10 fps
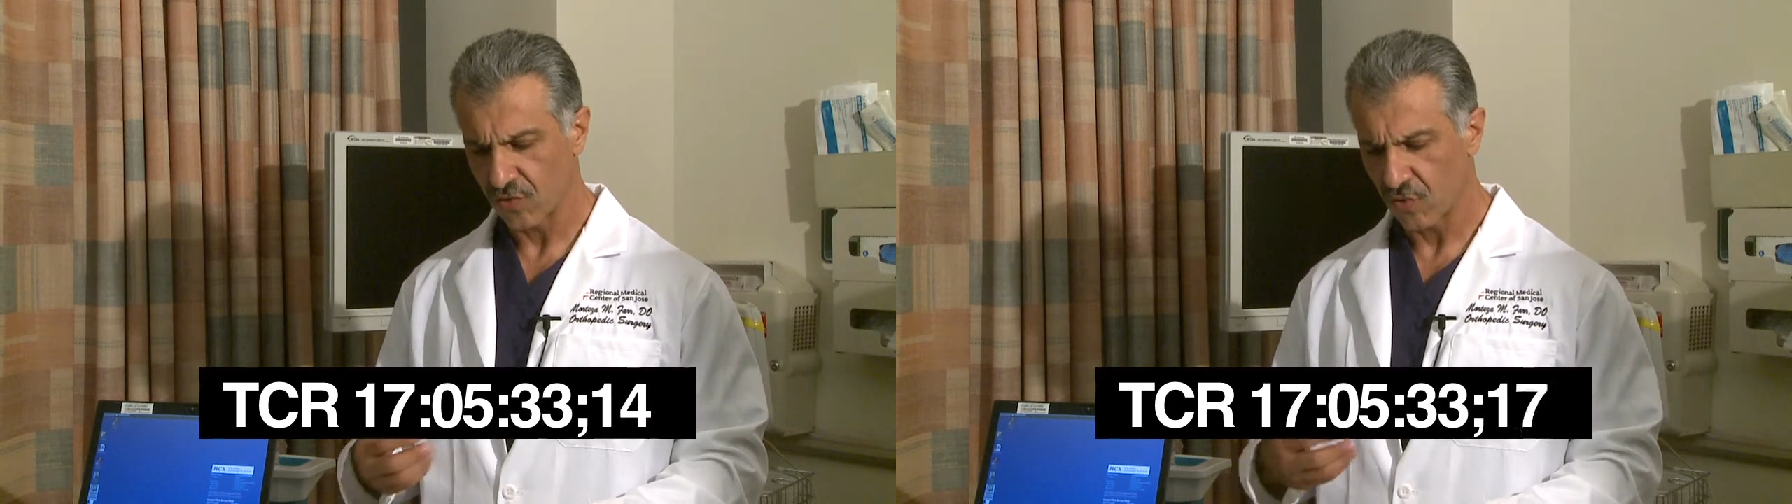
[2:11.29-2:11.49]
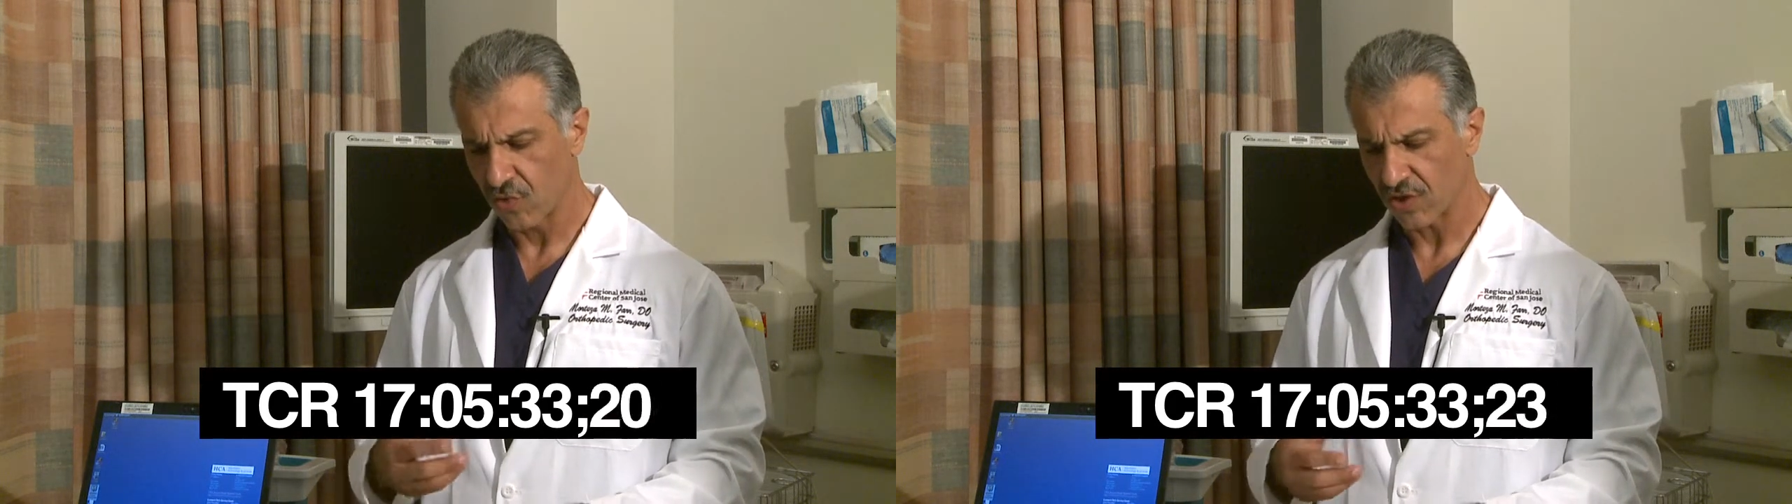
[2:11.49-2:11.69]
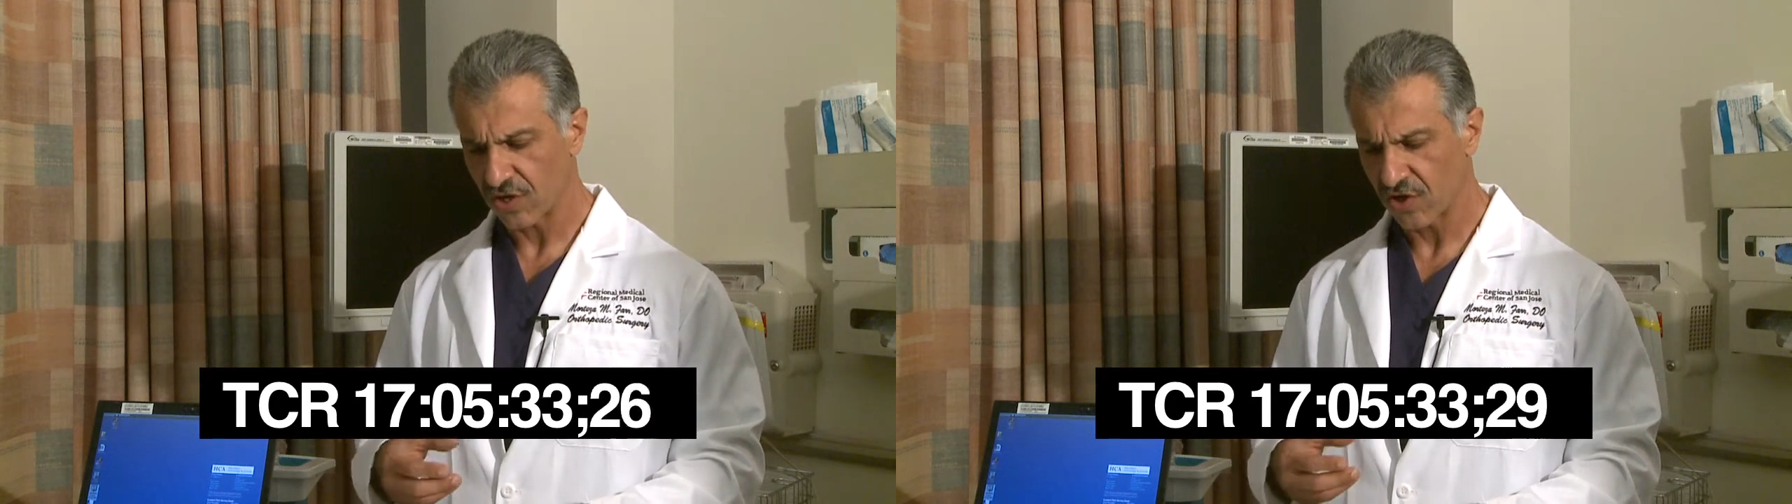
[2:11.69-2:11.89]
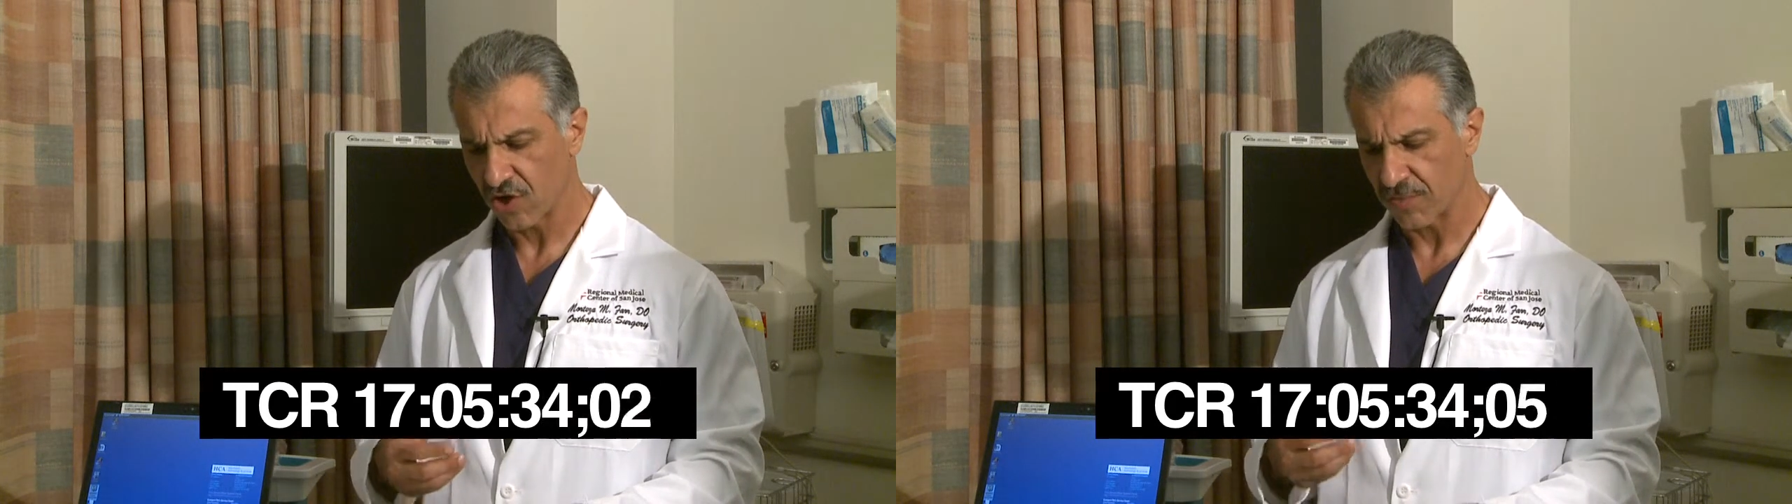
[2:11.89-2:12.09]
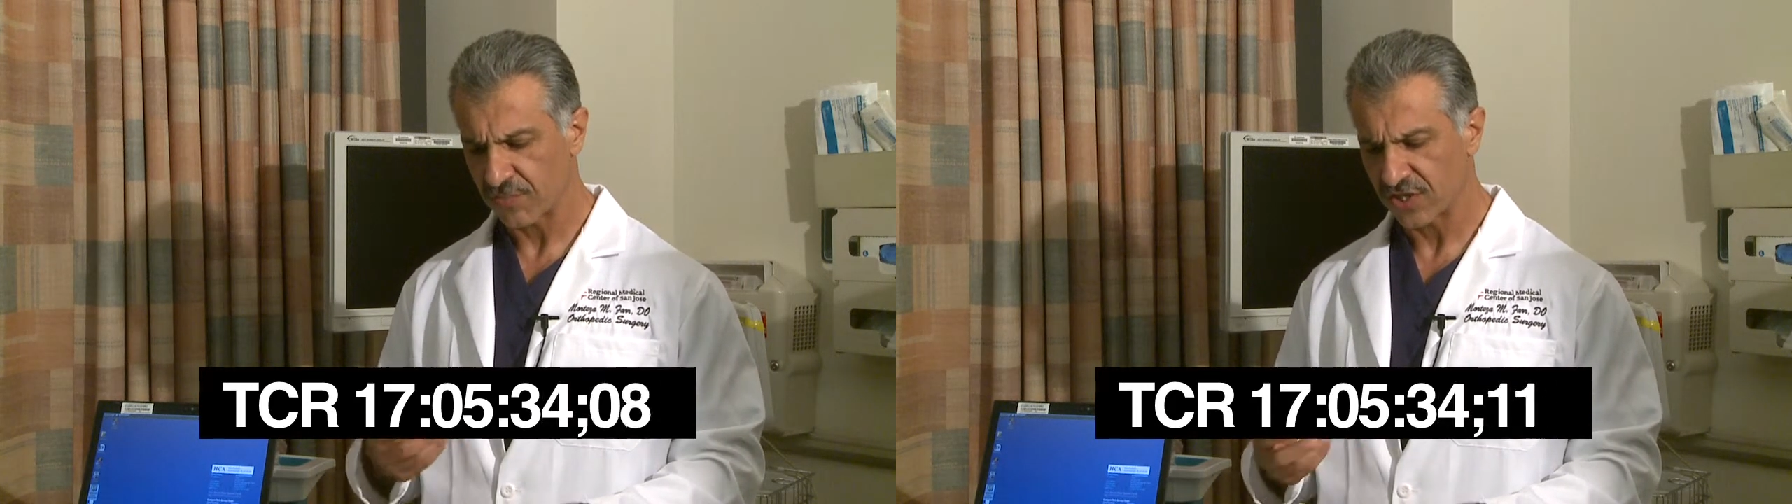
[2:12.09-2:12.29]
or
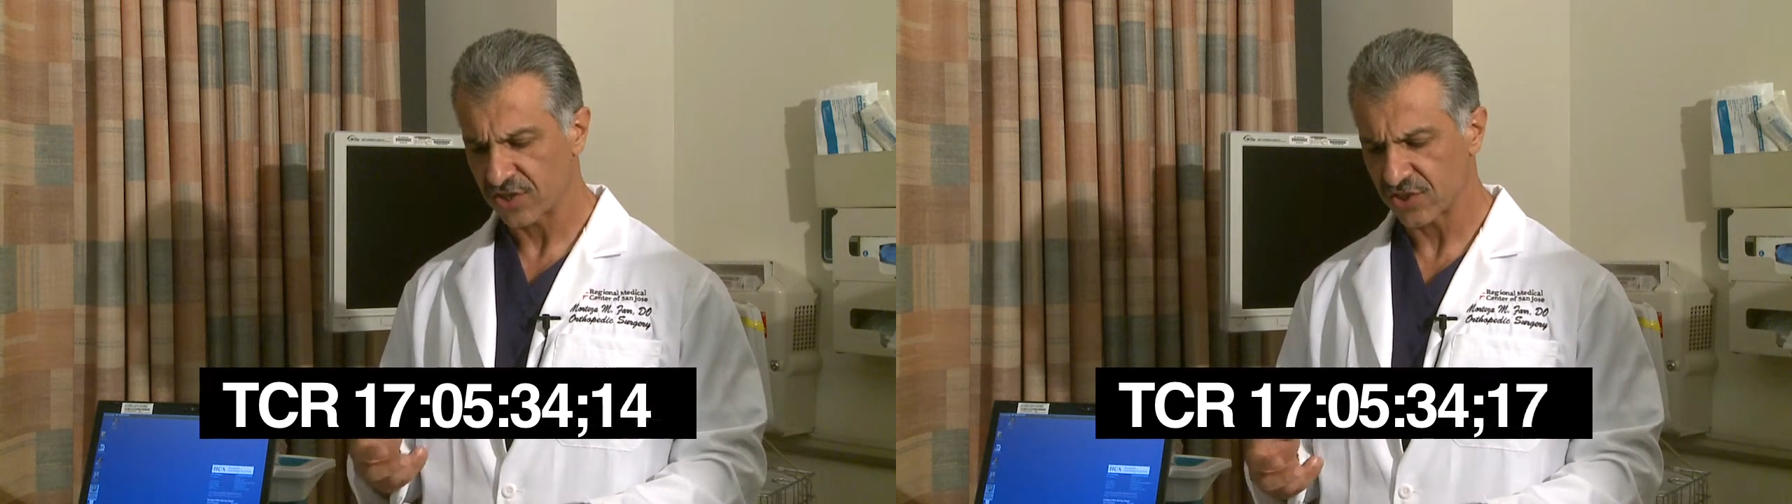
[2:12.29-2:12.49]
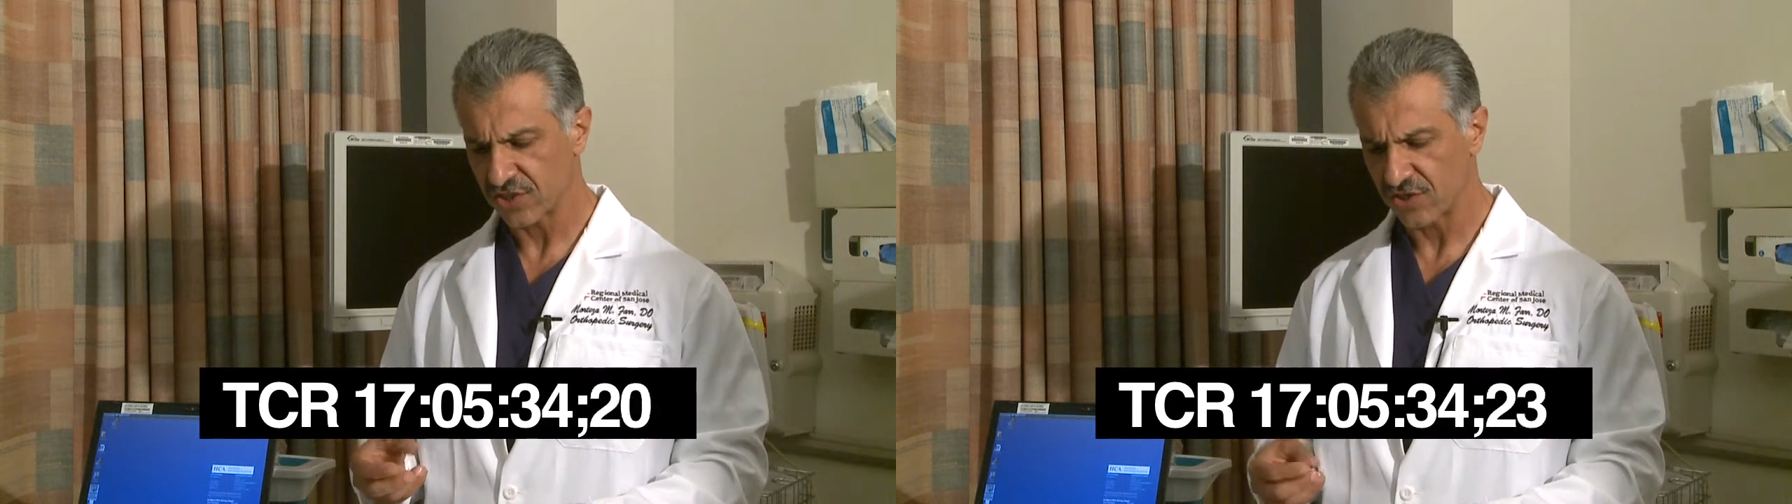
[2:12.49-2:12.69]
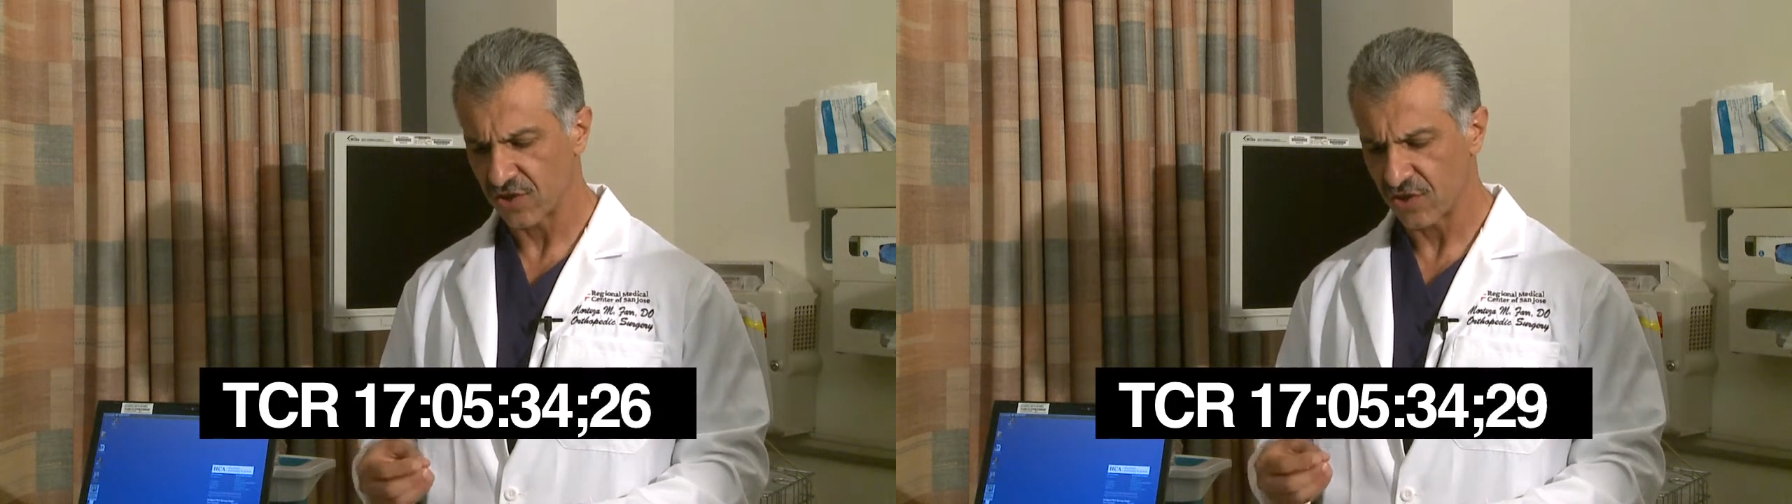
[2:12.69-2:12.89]
compression